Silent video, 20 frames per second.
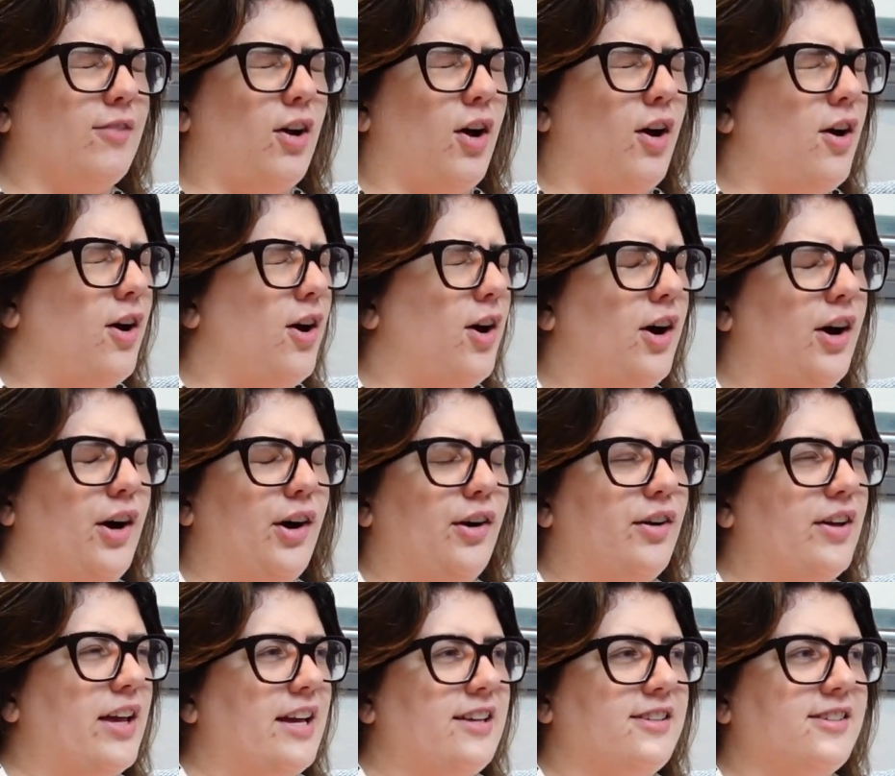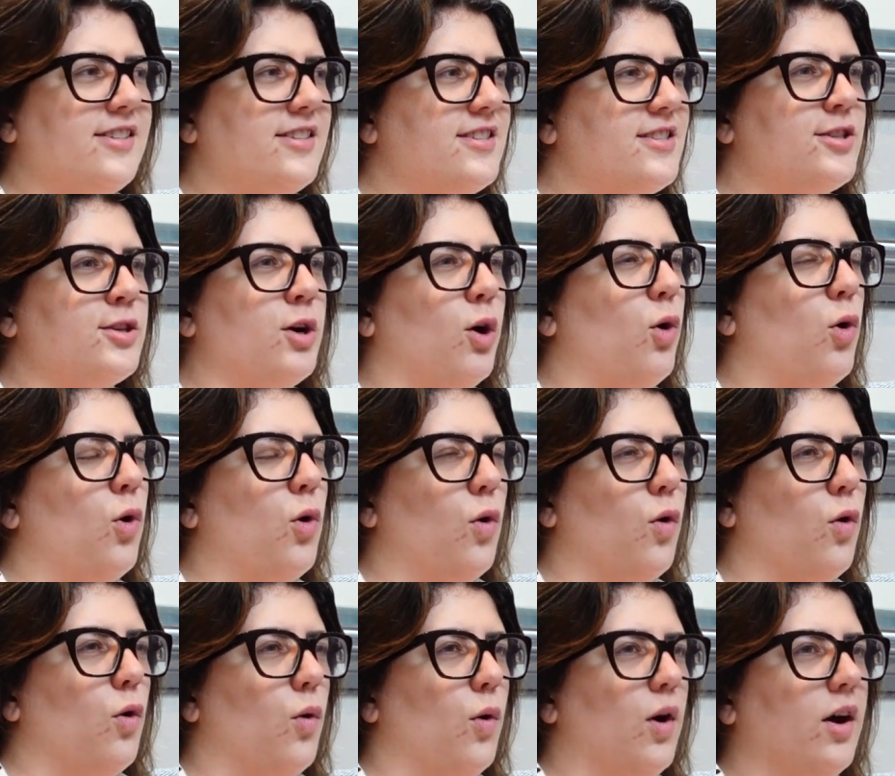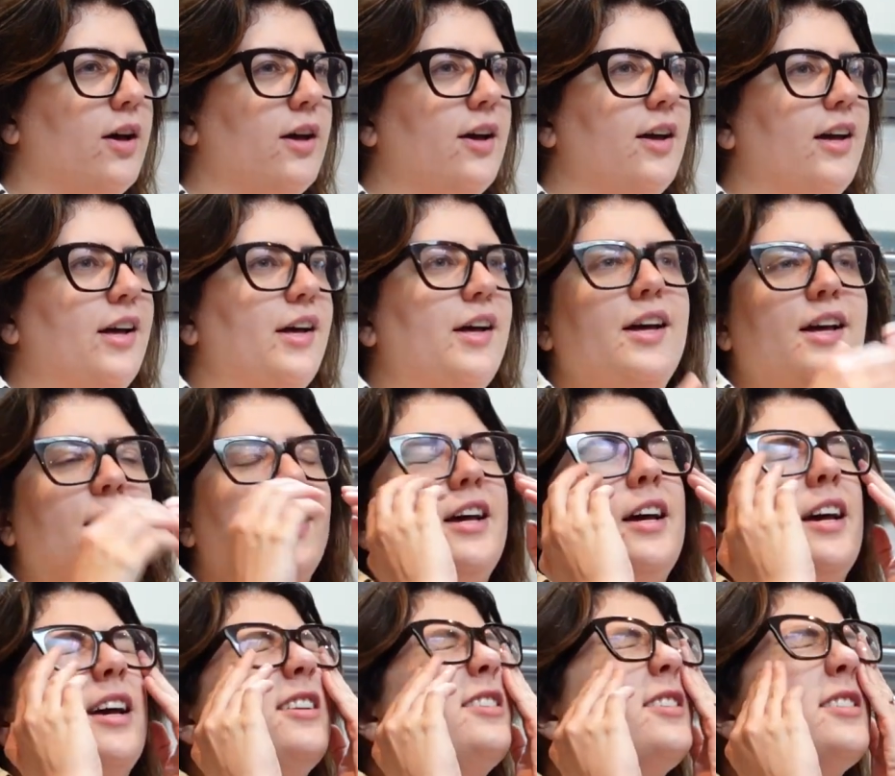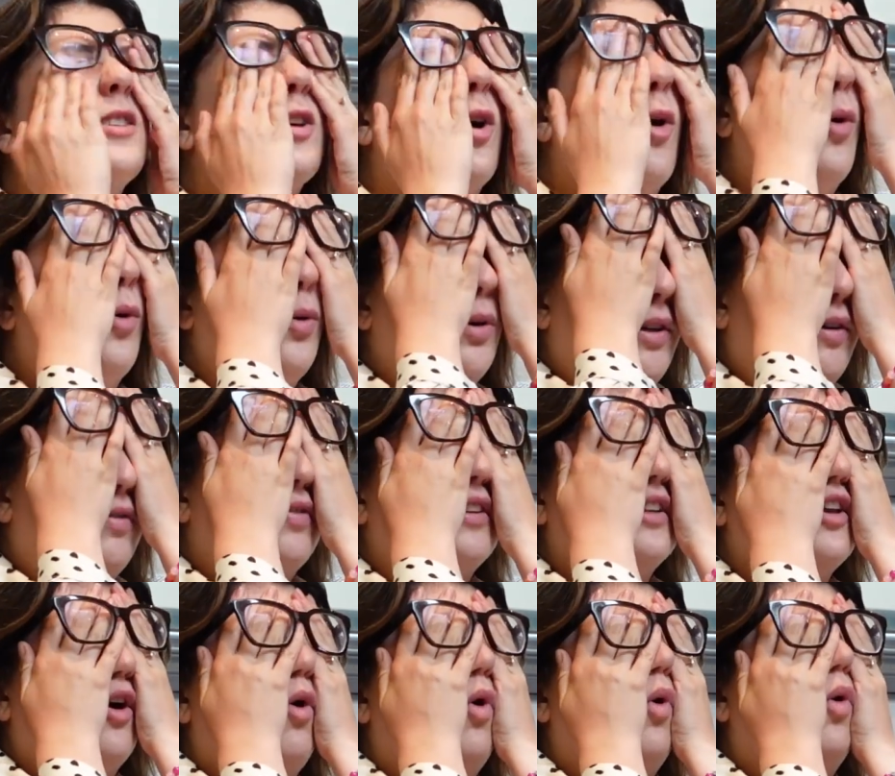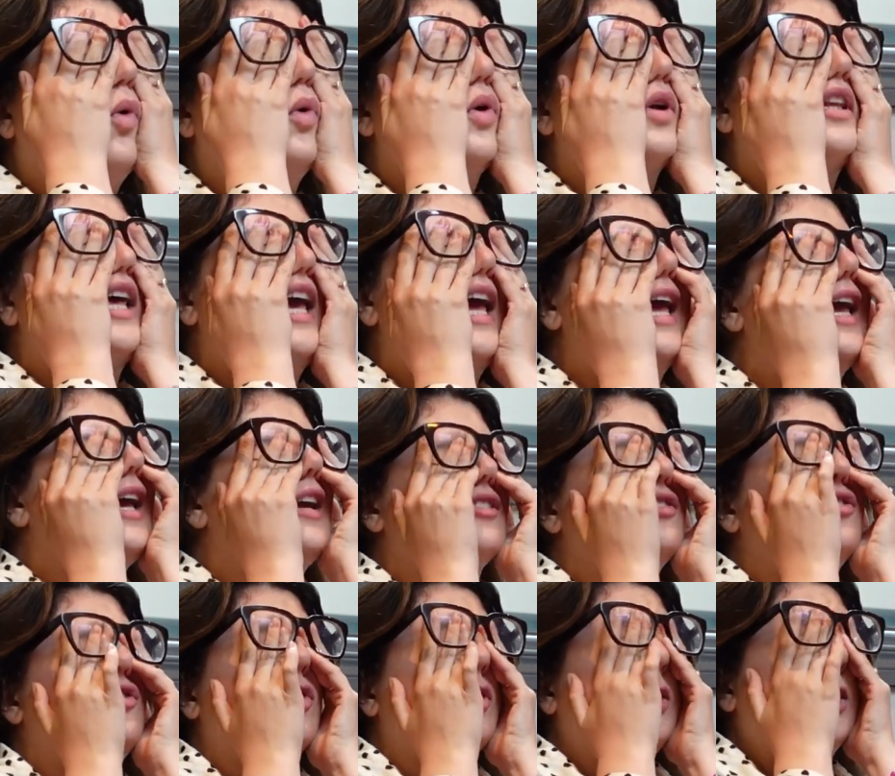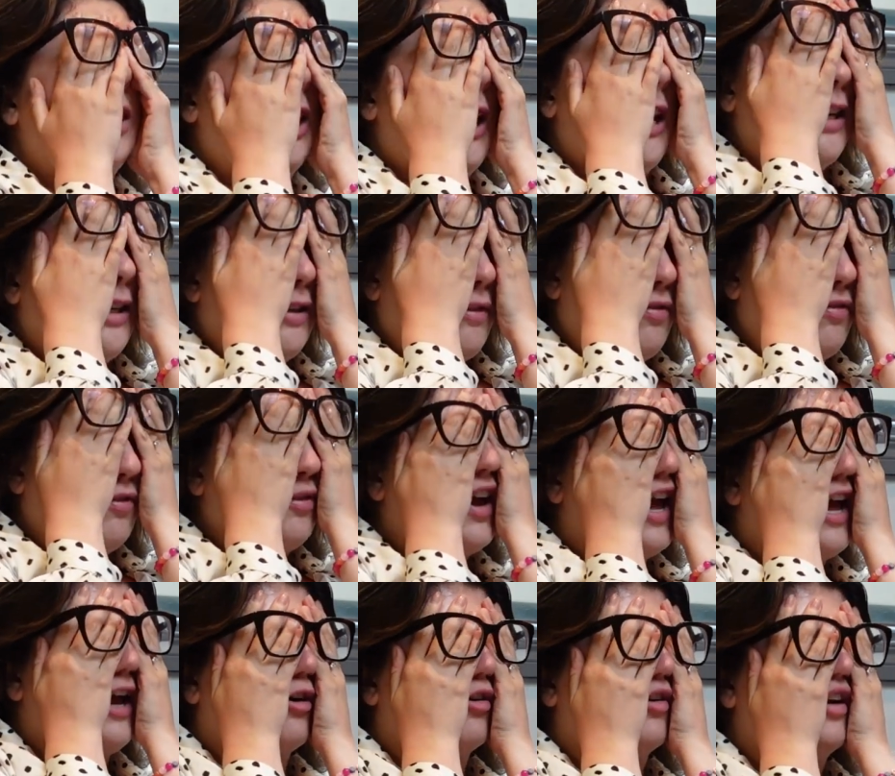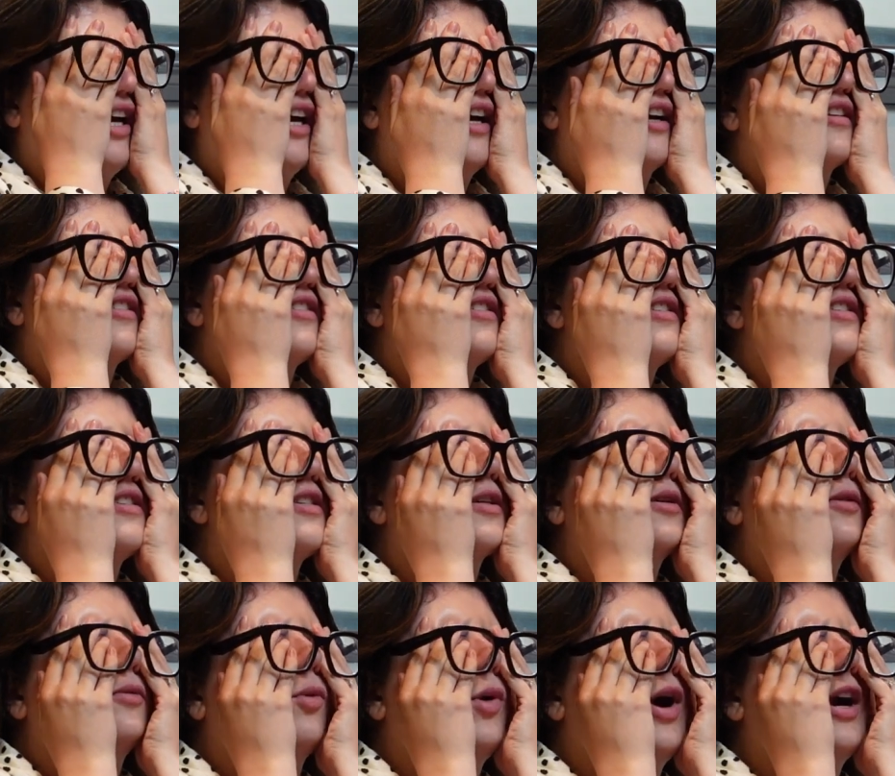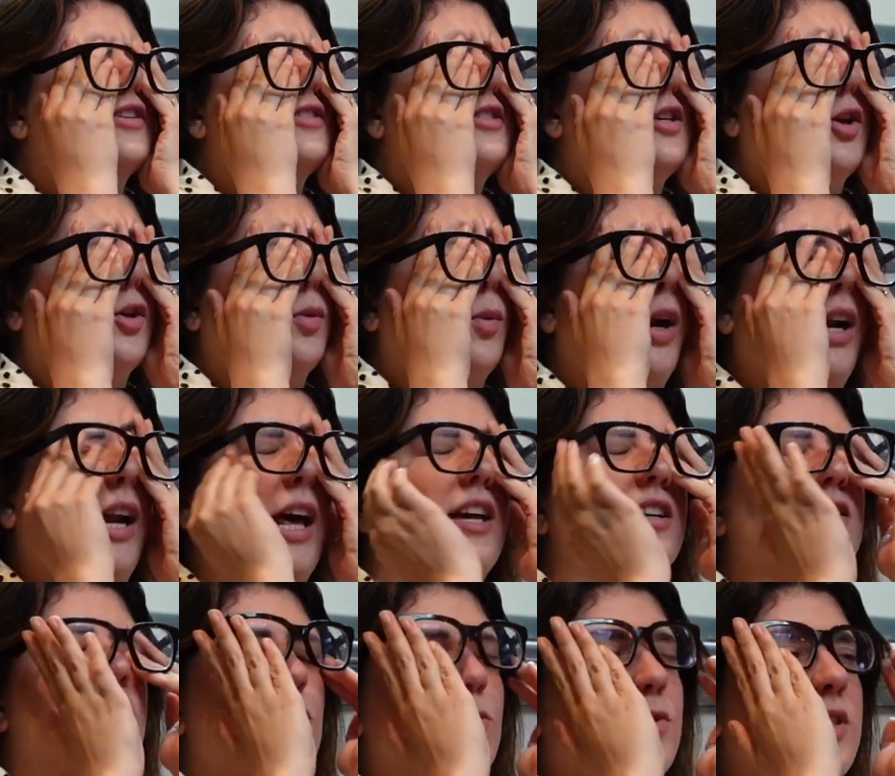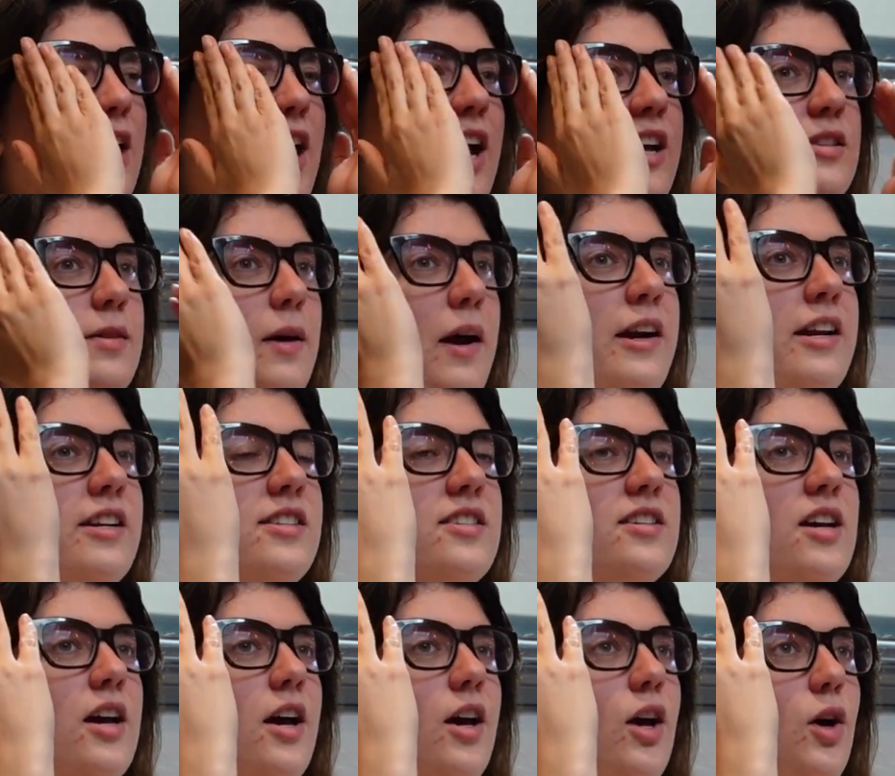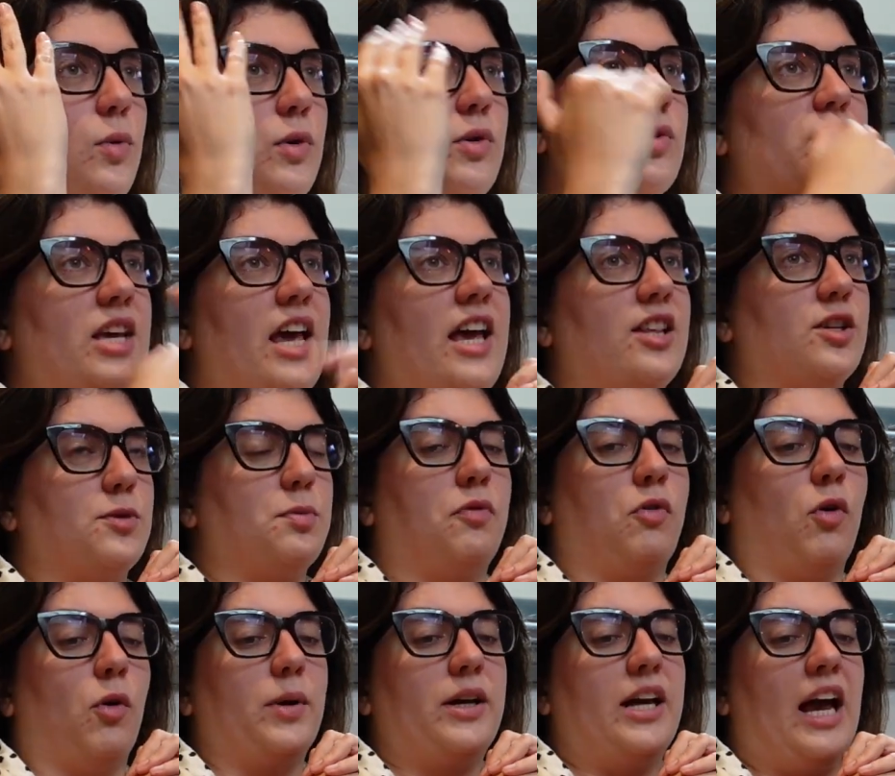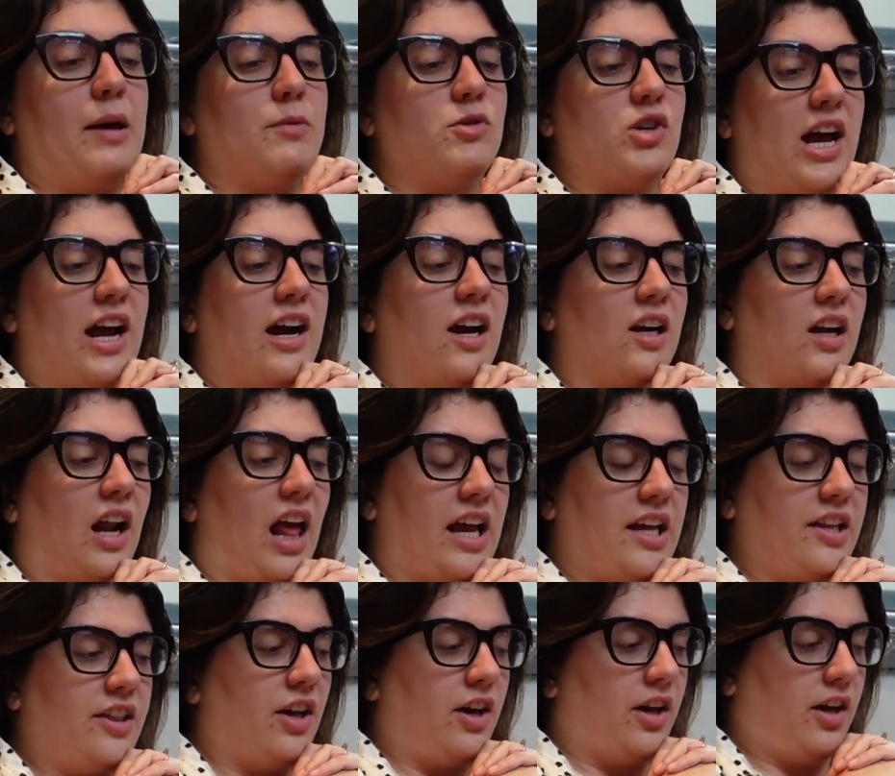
Oh, it's so, the whole thing is just like nefarious. What is the other word? Like, as you say, we were saying this before we came to air, like